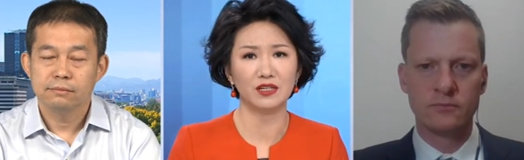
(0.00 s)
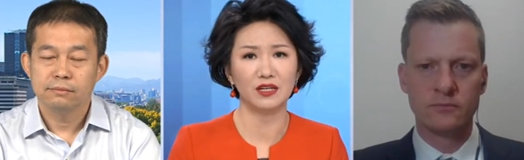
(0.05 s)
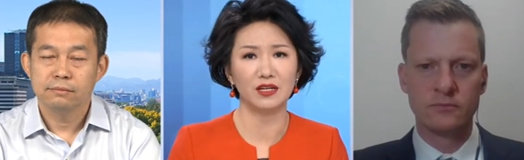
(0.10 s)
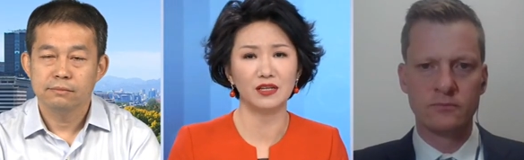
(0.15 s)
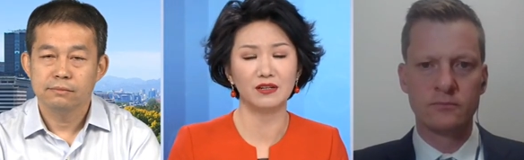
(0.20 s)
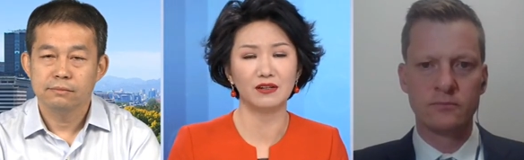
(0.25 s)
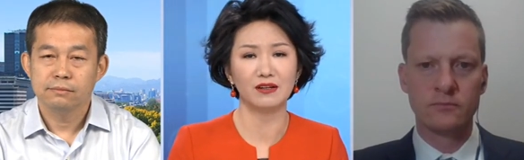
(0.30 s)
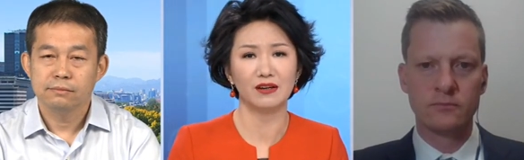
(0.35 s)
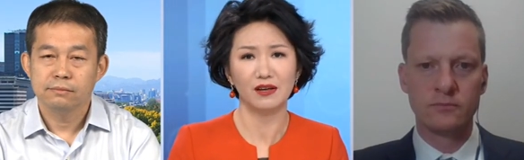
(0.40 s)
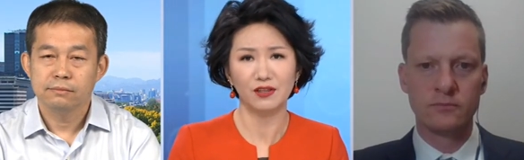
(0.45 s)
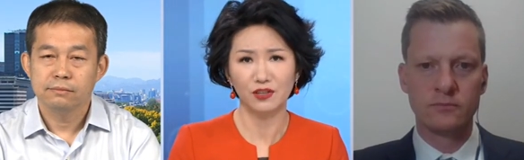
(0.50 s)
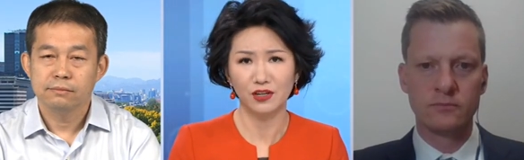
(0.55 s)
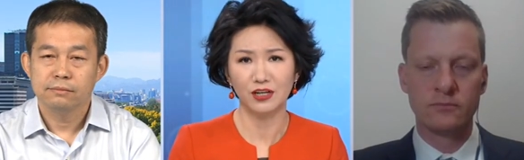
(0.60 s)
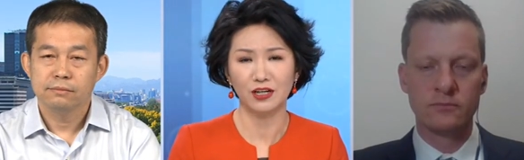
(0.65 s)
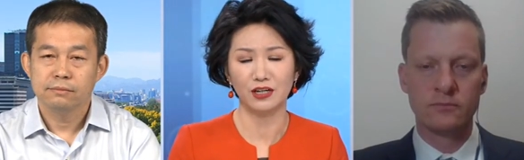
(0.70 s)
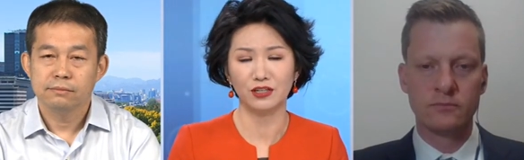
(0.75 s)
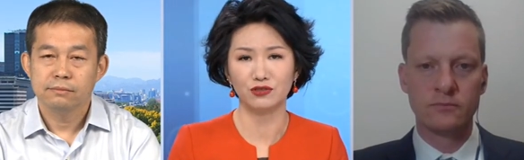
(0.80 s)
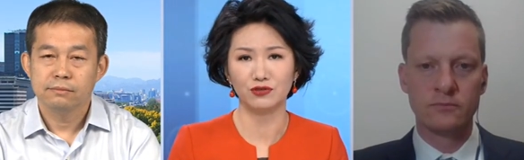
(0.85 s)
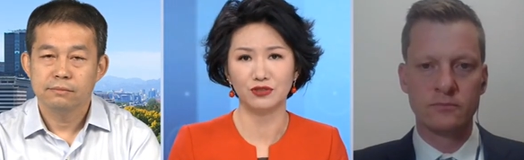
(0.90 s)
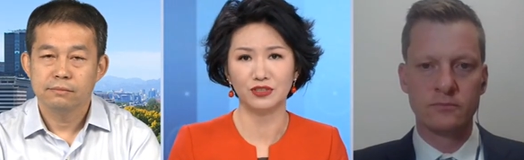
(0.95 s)
Speaker 1: in other
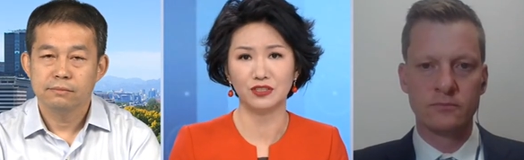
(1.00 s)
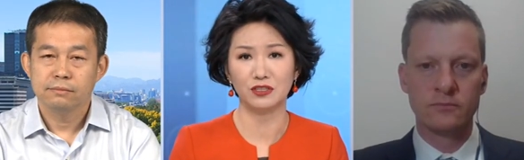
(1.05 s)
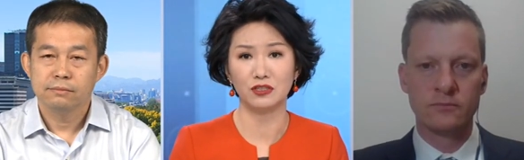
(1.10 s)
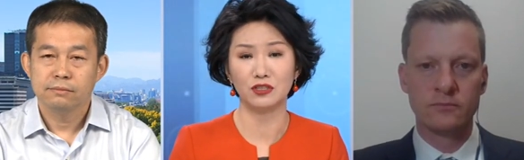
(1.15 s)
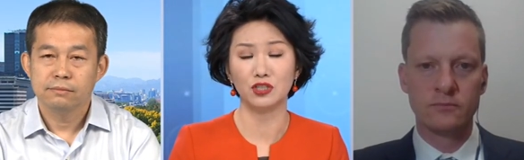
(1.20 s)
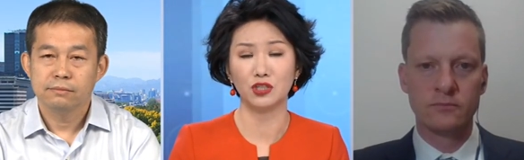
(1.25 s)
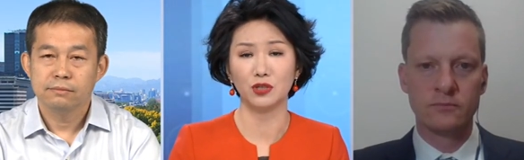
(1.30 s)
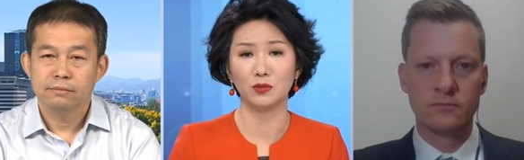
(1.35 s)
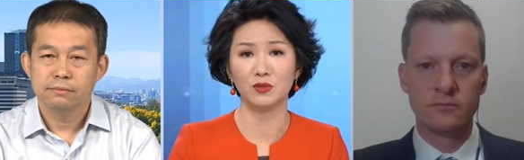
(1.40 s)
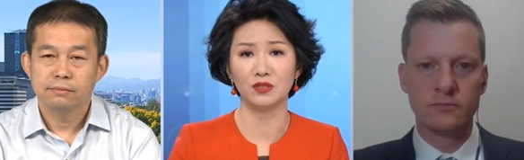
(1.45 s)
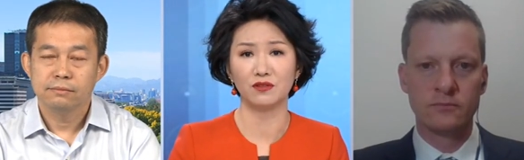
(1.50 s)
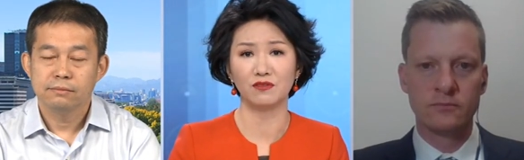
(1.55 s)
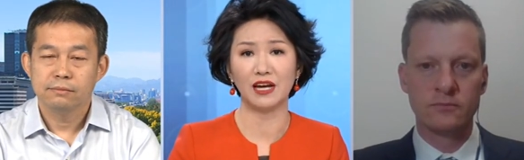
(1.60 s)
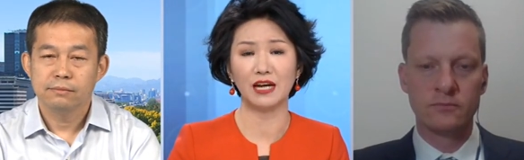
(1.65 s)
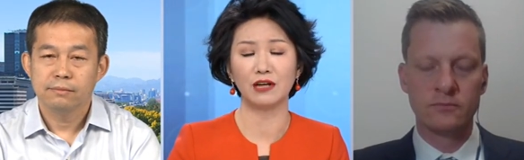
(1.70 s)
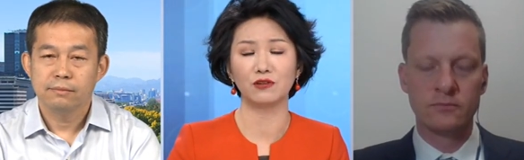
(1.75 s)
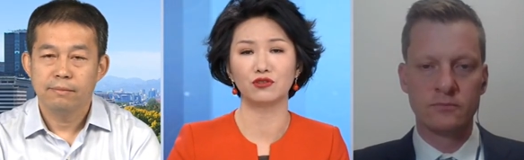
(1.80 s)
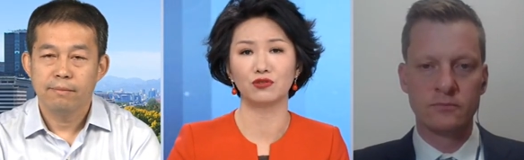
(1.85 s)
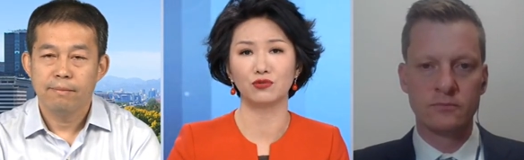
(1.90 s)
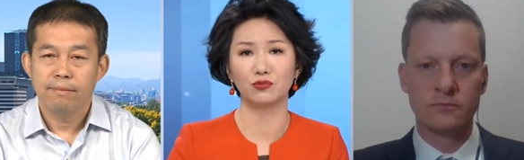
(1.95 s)
countries in terms of
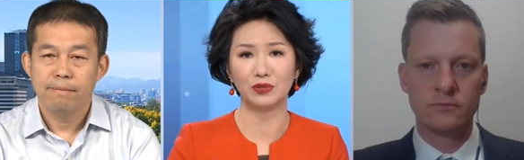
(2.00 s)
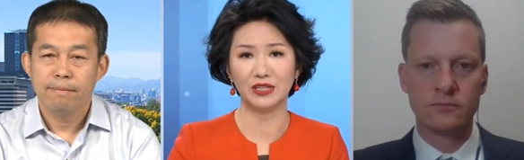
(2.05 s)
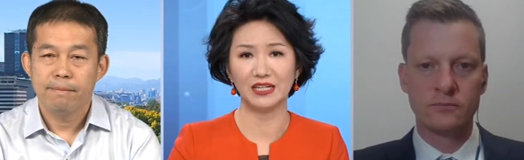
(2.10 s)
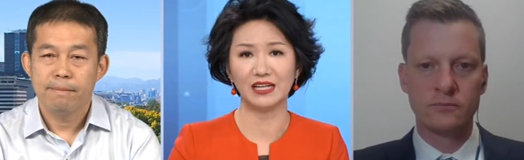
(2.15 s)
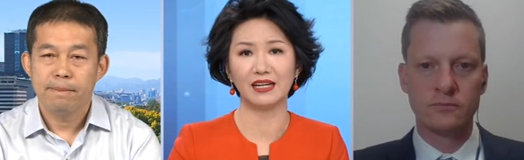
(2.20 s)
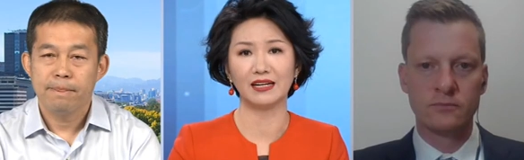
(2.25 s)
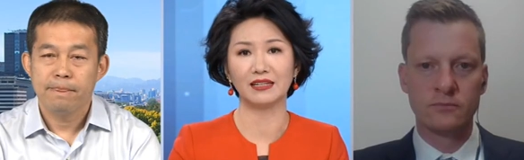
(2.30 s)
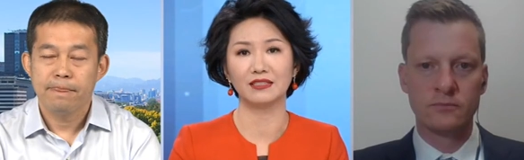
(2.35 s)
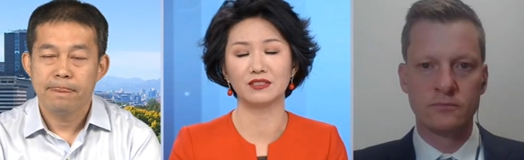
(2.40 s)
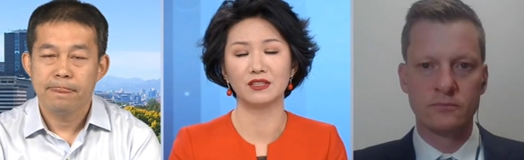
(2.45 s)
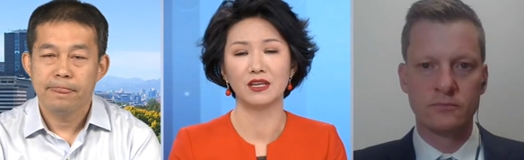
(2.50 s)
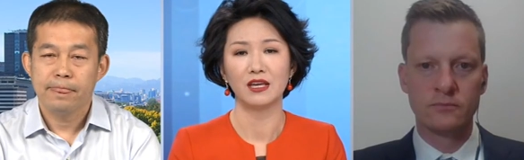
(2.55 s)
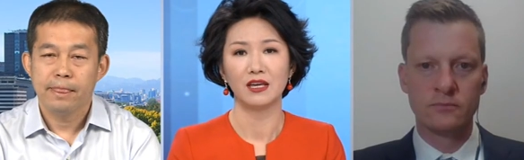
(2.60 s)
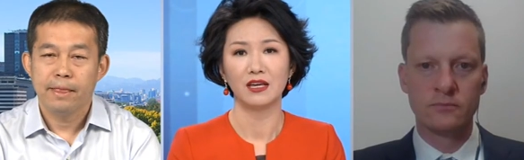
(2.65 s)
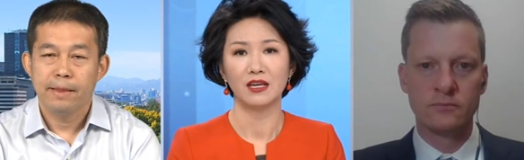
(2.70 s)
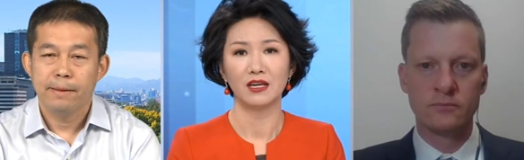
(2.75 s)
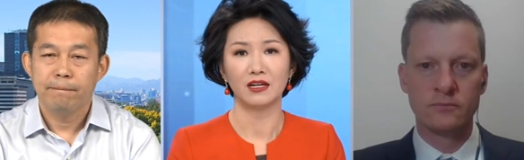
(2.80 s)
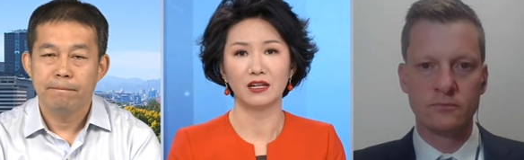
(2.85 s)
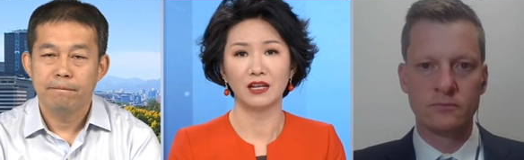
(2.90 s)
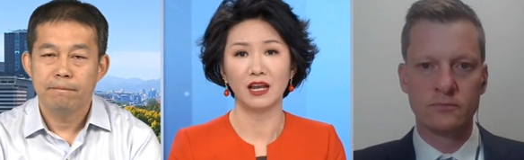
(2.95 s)
how to realize
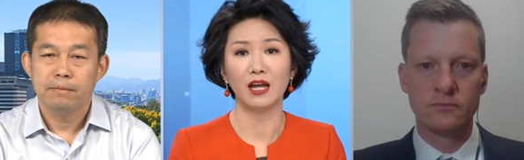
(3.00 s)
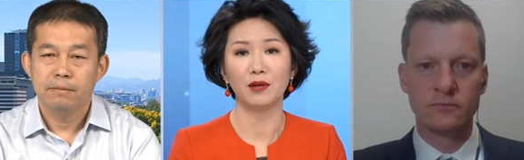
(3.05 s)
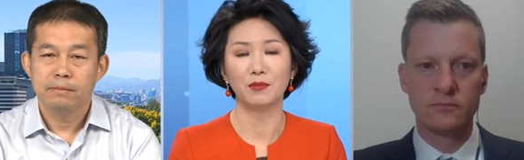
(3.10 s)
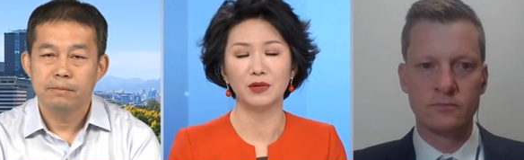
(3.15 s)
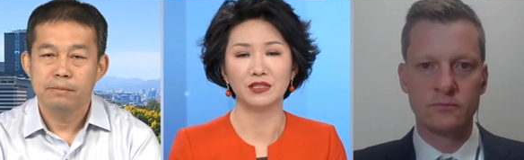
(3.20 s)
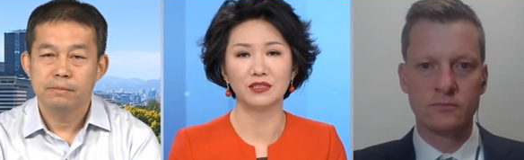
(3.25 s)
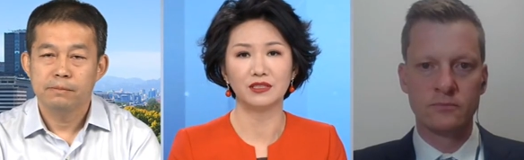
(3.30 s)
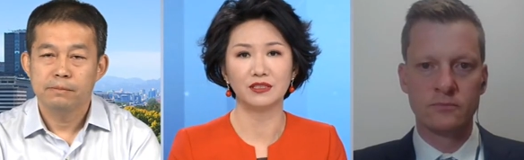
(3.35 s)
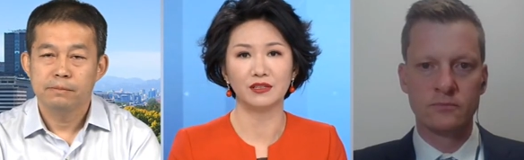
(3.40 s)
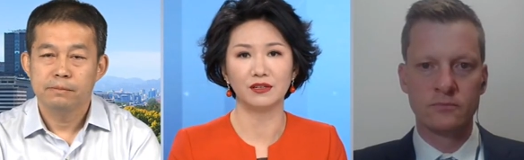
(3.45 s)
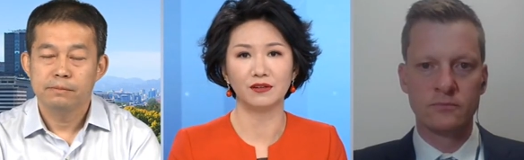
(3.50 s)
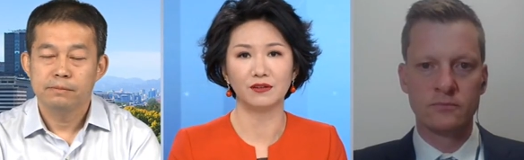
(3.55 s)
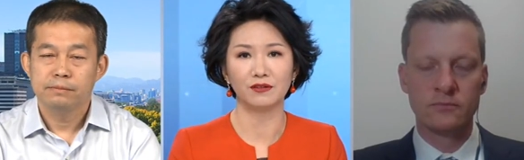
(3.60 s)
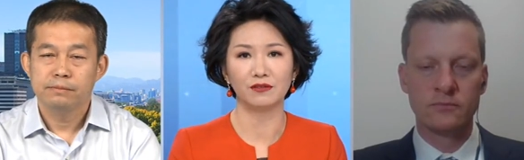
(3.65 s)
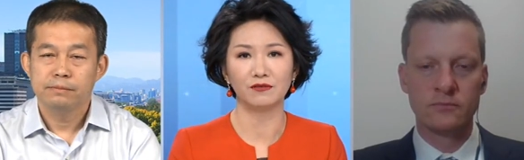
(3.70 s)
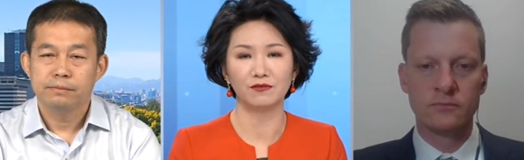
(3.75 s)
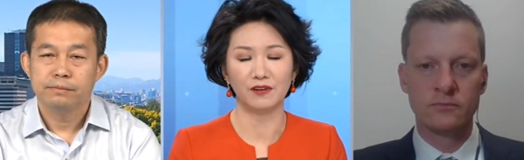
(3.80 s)
climate uh,